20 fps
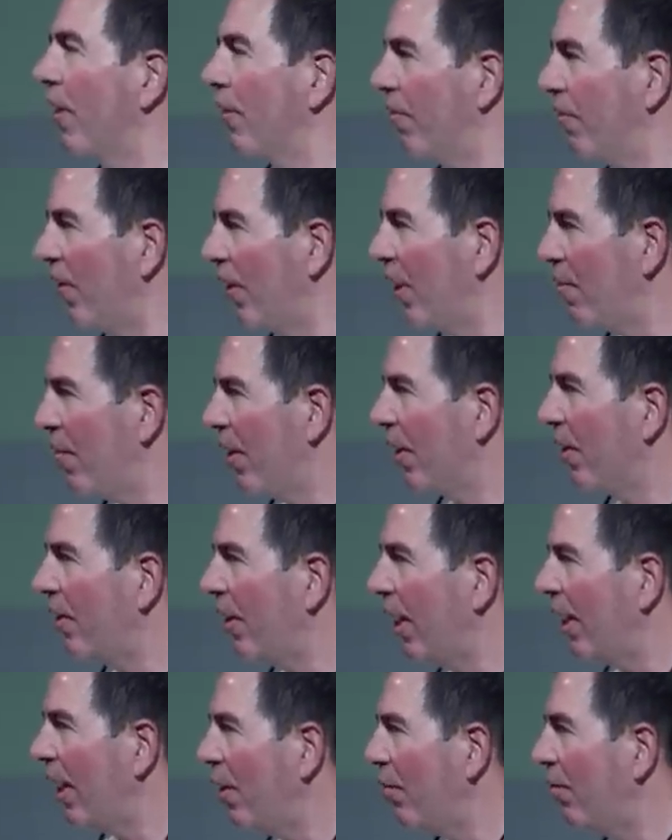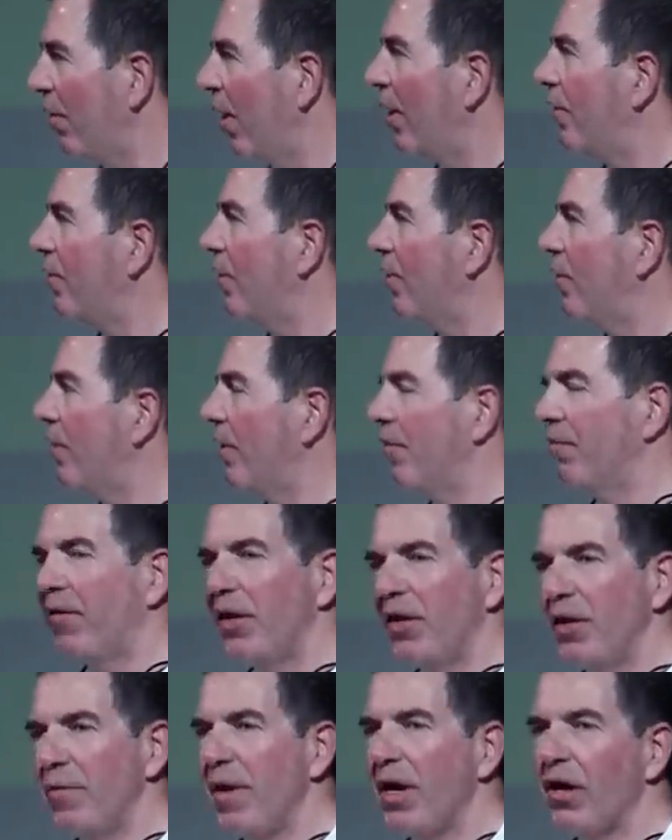their fundamental thinking process, their
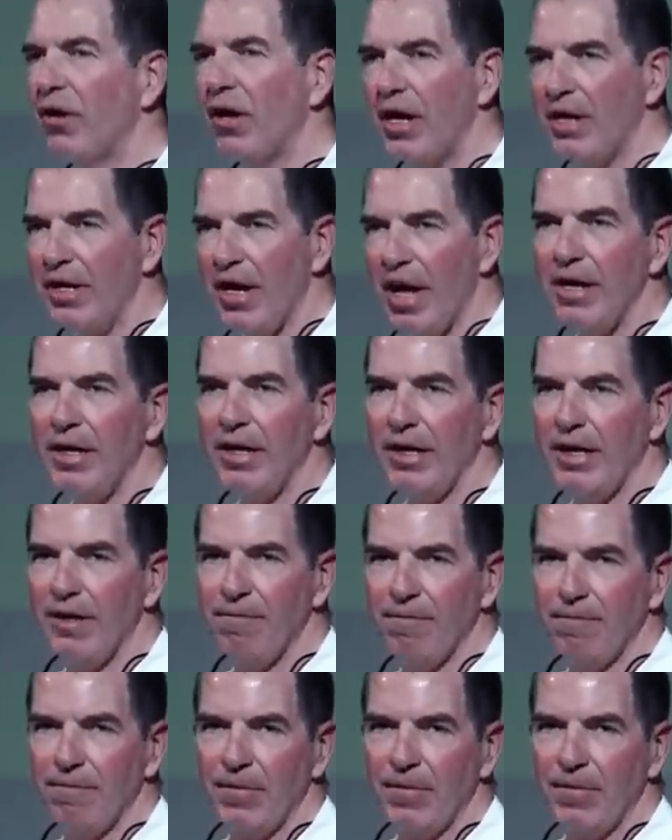fundamental identity.